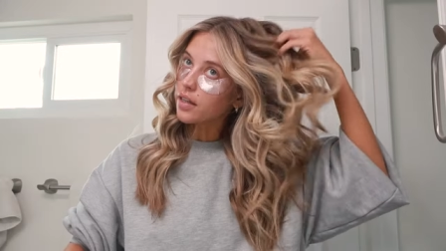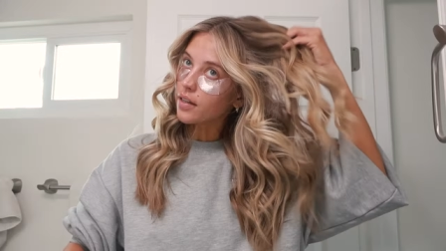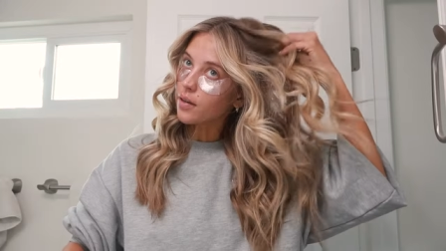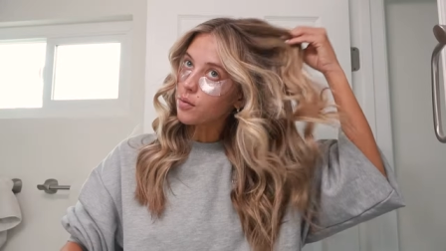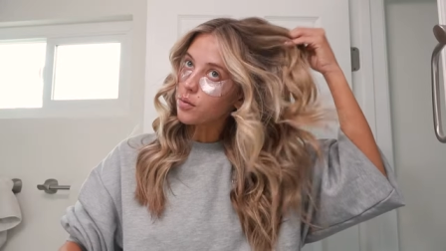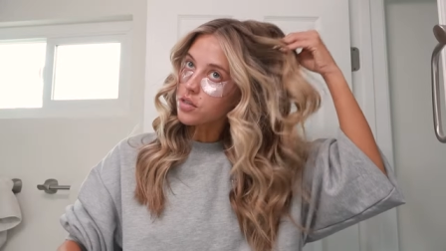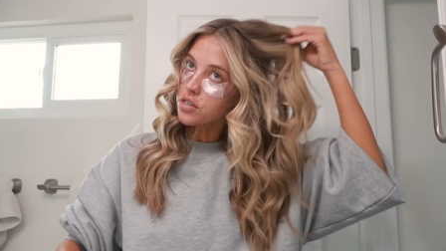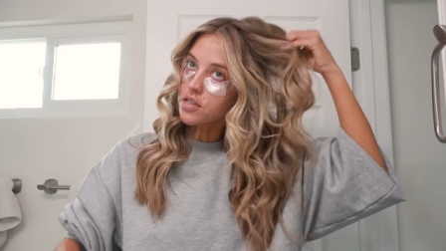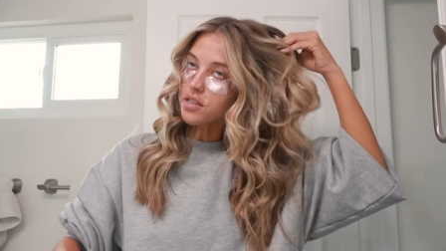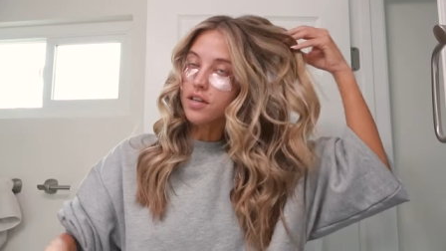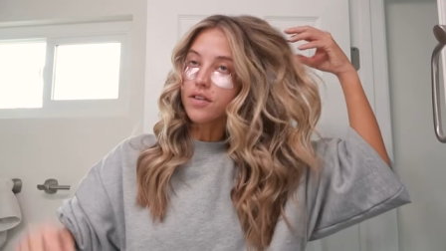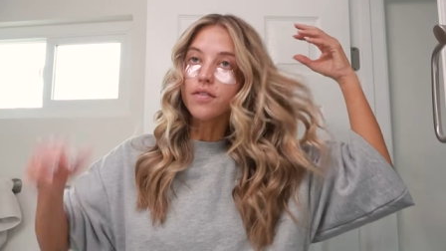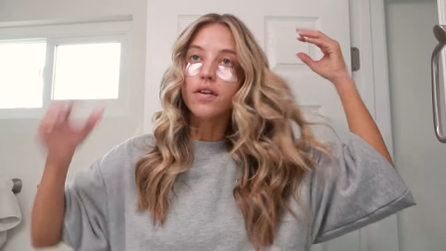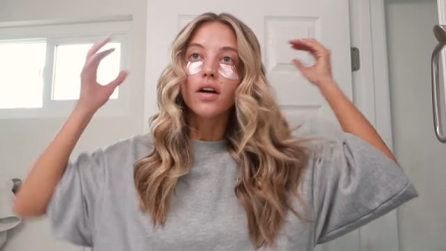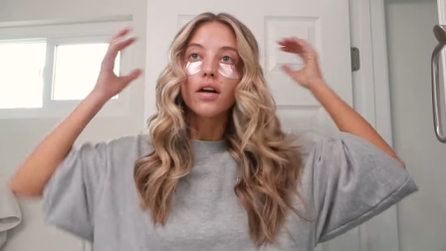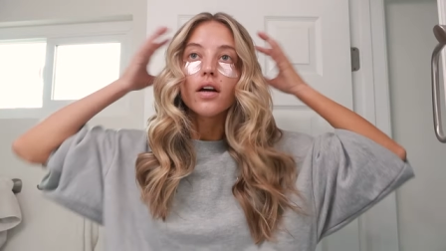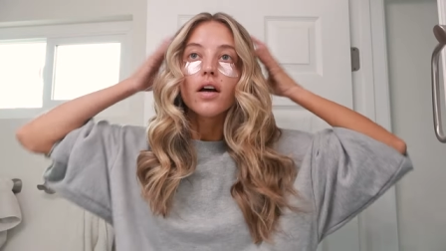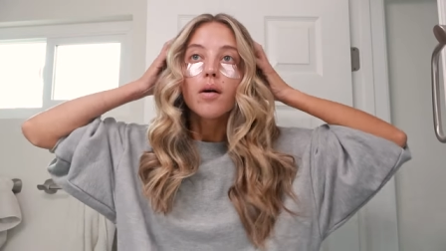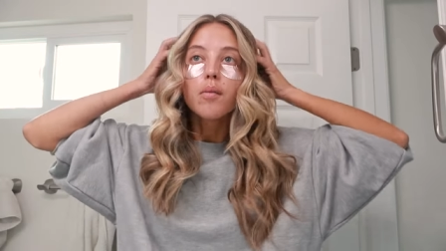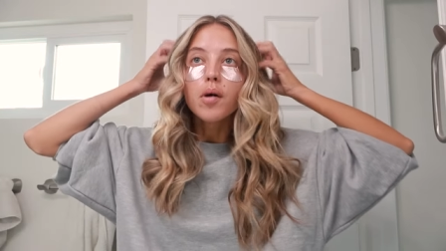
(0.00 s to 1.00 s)
And then we'll see if
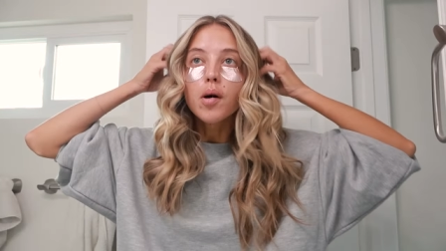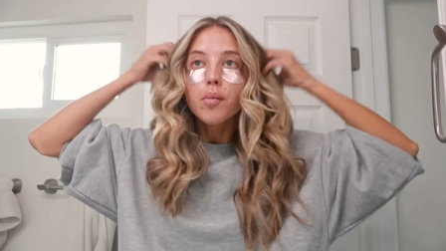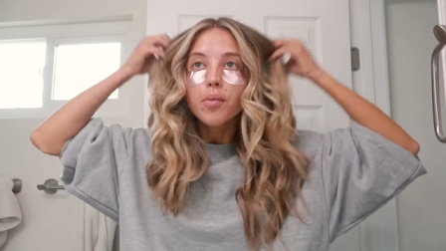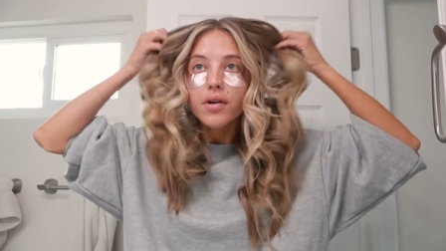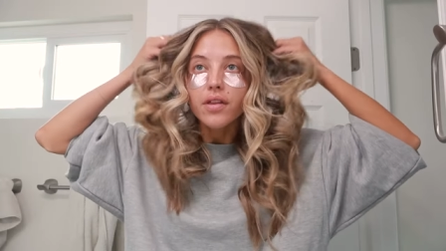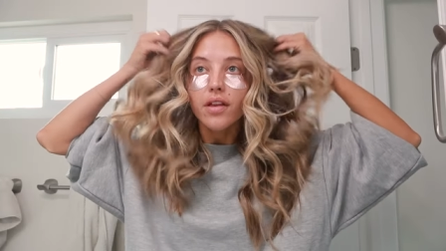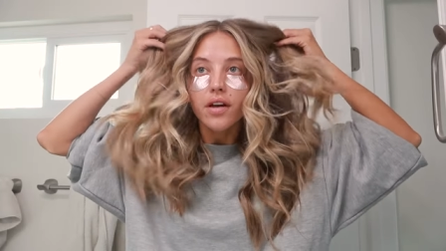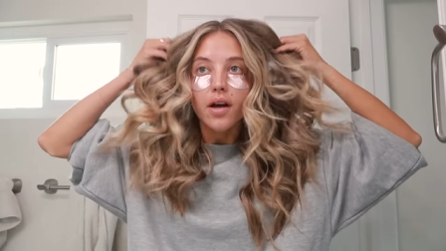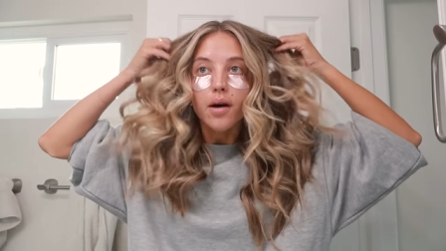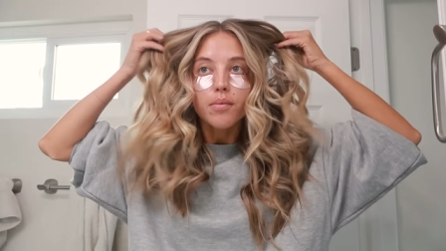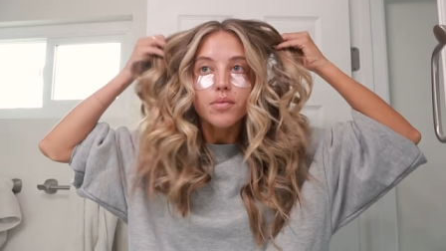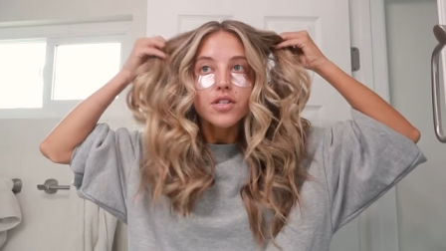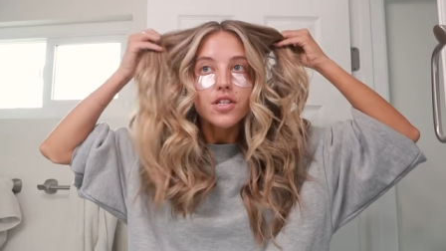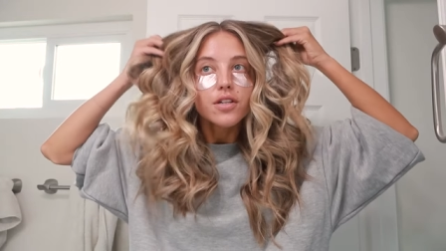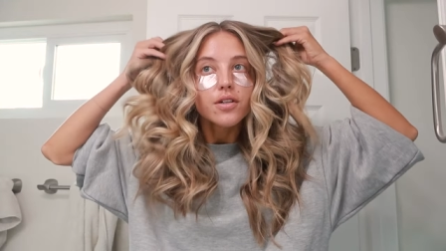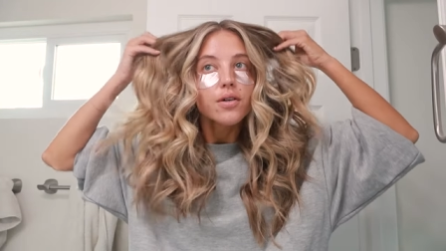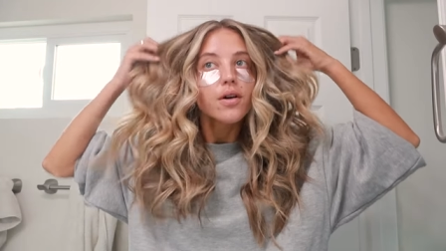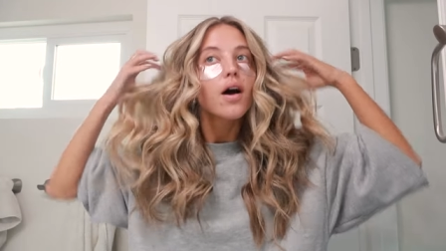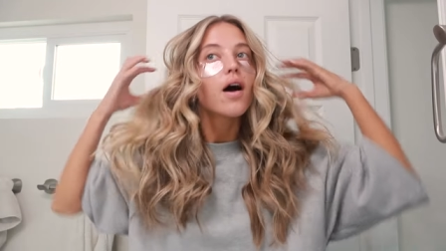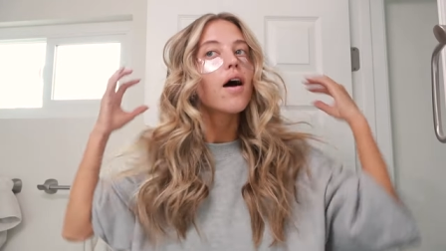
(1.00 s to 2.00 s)
I come up with an
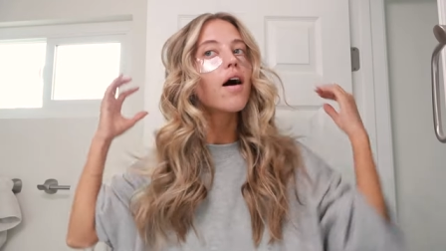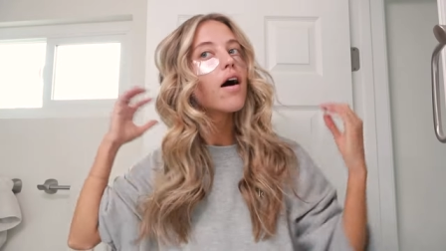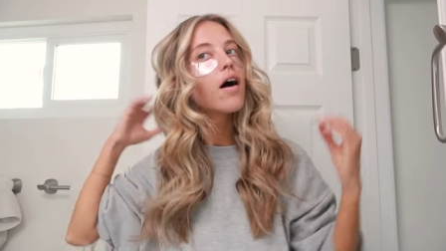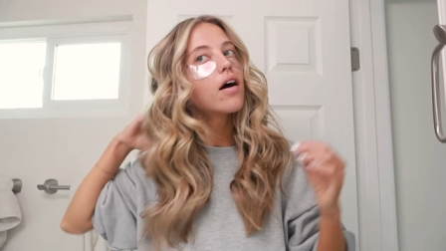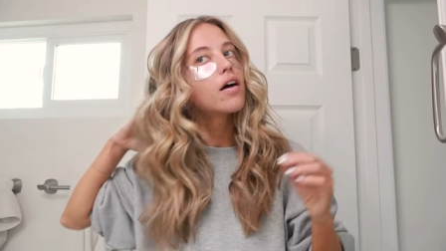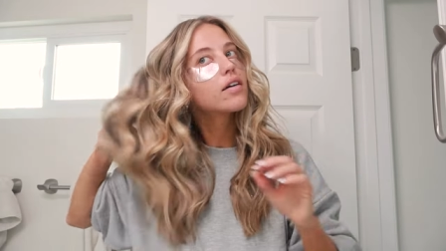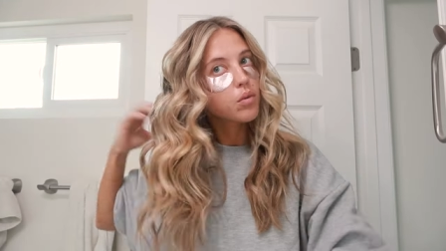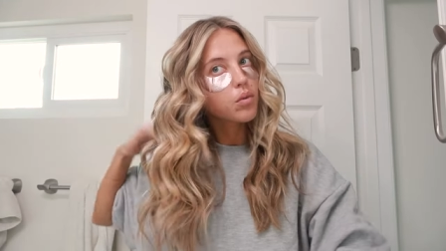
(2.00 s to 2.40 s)
updo.